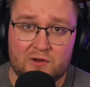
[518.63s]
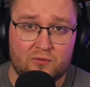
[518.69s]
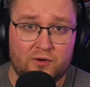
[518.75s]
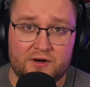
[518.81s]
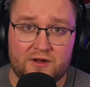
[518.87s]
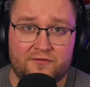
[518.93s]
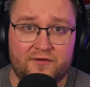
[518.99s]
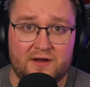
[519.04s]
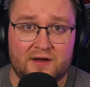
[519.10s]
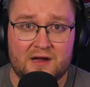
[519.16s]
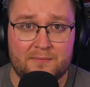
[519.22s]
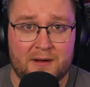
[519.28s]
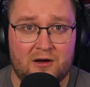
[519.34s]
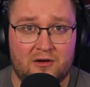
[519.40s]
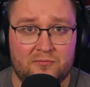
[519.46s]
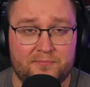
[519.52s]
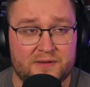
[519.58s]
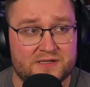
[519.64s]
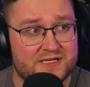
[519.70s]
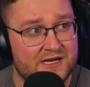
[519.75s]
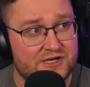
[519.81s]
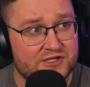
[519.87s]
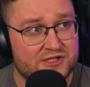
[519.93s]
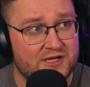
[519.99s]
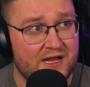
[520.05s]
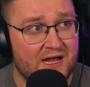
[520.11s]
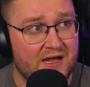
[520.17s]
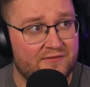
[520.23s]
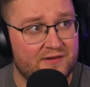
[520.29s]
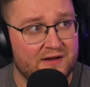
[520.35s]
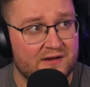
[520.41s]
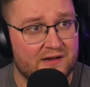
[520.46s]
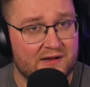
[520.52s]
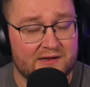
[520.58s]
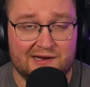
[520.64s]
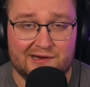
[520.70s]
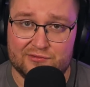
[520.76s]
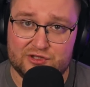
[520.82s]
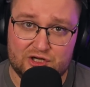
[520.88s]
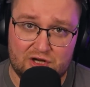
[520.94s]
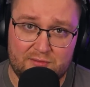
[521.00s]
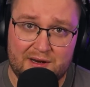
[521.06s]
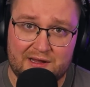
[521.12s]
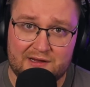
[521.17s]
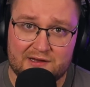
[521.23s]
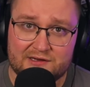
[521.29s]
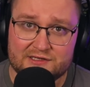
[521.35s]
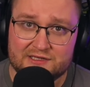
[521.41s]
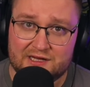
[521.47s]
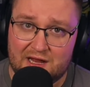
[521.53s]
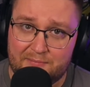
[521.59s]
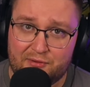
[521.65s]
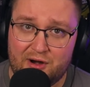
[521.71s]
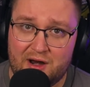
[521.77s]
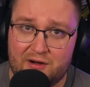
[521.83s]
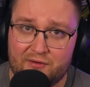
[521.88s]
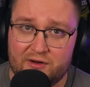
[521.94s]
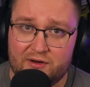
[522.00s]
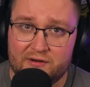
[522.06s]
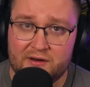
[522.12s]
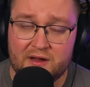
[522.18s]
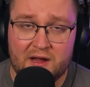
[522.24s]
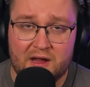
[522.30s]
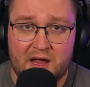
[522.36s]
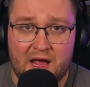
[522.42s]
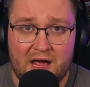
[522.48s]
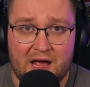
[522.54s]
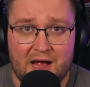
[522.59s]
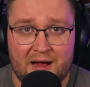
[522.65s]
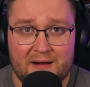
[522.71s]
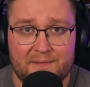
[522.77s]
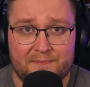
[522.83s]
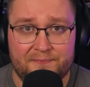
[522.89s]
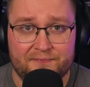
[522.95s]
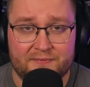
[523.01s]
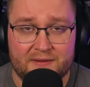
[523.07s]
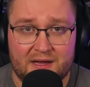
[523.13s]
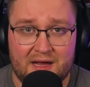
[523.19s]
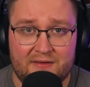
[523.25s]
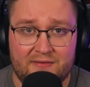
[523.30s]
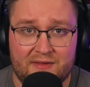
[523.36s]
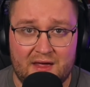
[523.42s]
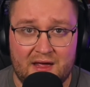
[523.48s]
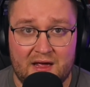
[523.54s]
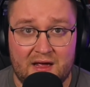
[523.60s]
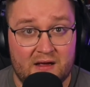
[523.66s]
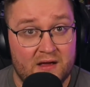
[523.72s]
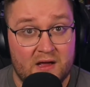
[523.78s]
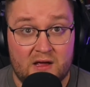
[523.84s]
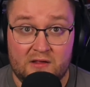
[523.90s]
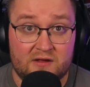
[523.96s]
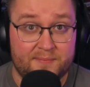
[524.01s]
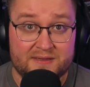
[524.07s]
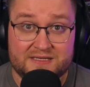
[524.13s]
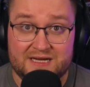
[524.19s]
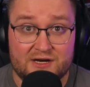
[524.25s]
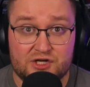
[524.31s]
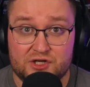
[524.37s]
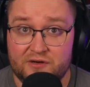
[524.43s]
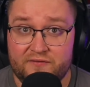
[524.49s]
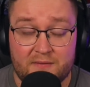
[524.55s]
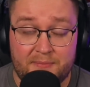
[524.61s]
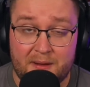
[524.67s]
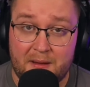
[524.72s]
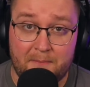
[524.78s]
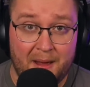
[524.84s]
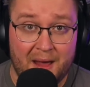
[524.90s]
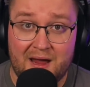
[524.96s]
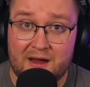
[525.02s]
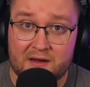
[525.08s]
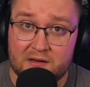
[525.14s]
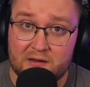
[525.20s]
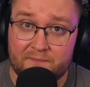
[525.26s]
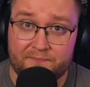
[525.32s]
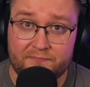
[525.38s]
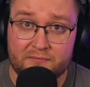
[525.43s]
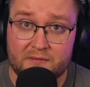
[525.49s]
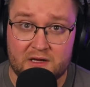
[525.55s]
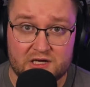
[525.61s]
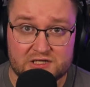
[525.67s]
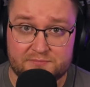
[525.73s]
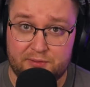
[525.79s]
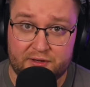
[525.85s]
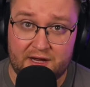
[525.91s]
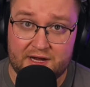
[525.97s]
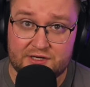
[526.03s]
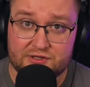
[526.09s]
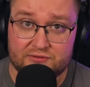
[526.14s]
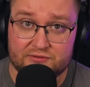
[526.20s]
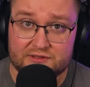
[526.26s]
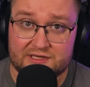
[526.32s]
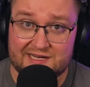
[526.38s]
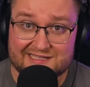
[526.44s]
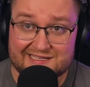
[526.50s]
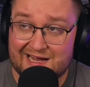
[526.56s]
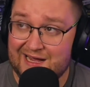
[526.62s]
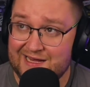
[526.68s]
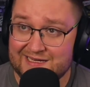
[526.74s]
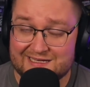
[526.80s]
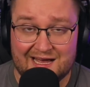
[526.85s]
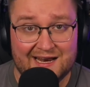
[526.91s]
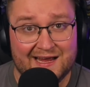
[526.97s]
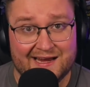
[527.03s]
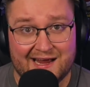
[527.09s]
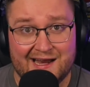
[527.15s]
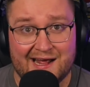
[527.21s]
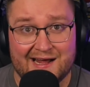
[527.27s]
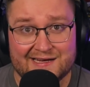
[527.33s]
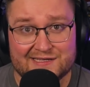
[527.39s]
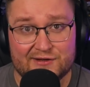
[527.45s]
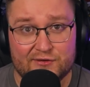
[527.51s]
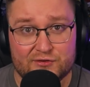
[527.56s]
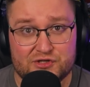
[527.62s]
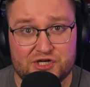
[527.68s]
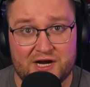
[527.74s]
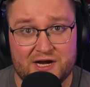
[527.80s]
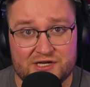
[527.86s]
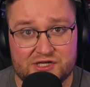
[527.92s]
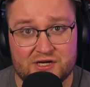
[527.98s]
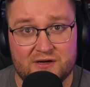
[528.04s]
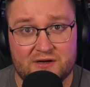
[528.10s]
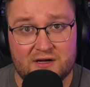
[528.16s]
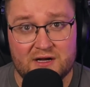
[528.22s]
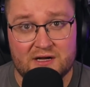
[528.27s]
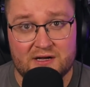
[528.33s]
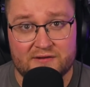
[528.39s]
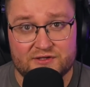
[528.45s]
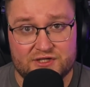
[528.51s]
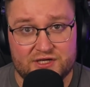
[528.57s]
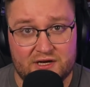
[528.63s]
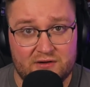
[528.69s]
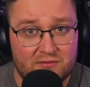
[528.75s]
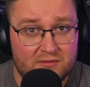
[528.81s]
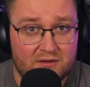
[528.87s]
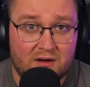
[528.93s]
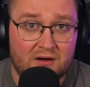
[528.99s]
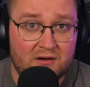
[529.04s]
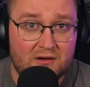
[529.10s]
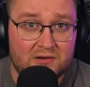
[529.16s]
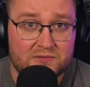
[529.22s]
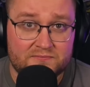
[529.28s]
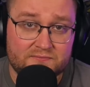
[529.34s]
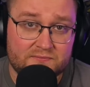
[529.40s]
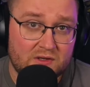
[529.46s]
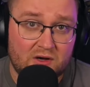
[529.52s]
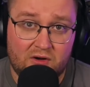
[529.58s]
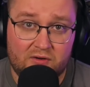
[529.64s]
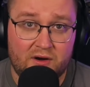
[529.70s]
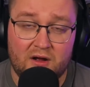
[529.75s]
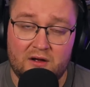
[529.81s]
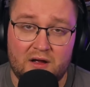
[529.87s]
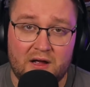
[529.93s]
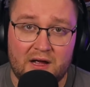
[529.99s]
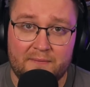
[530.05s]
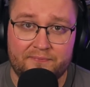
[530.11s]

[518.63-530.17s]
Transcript: What do you think about potentially having, like, you know, Terminators, Librarian in there? The potential of it being painted as Blood Angels, is that like a nice little changer to you, or not?